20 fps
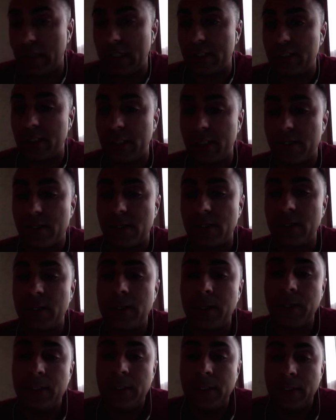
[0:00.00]
listings.
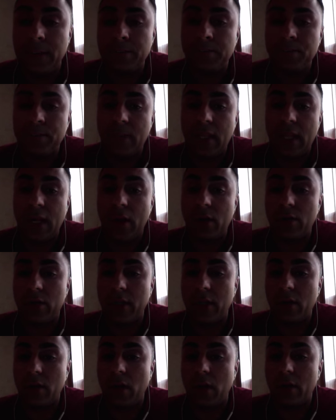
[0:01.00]
Now,
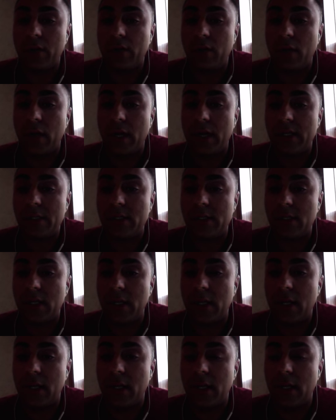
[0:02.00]
they're authorized,
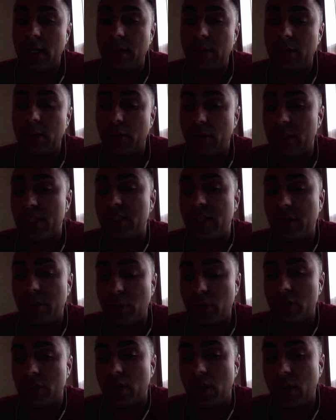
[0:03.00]
the real estate
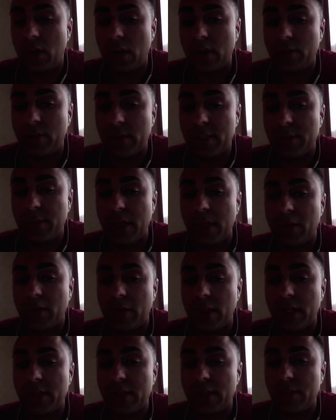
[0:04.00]
boards are all authorized by
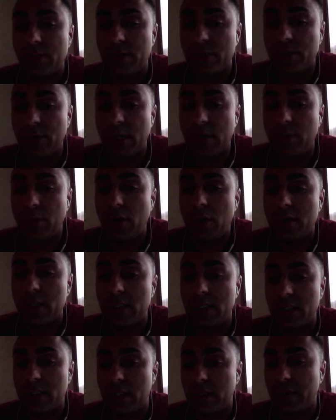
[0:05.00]
CREA to use the trademarks
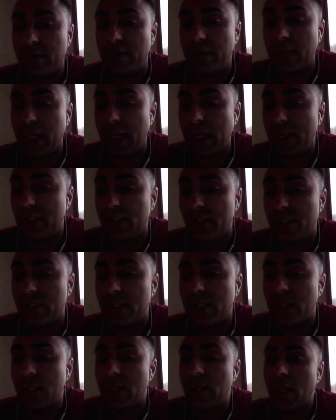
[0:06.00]
and
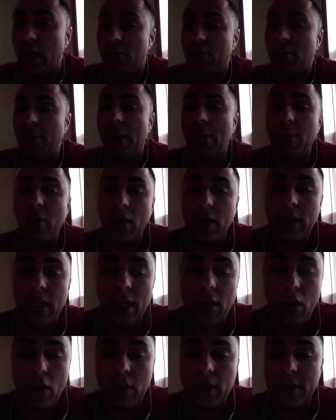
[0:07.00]
certifications. Remember
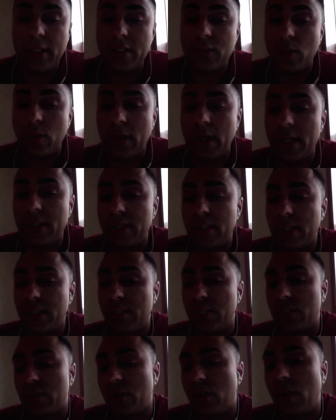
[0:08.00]
that all of these
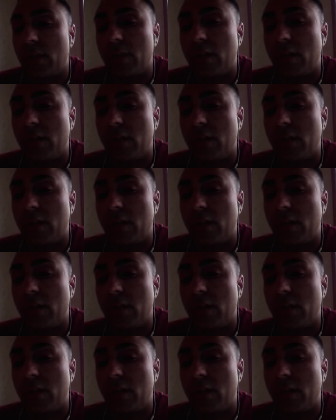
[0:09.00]
organizations are all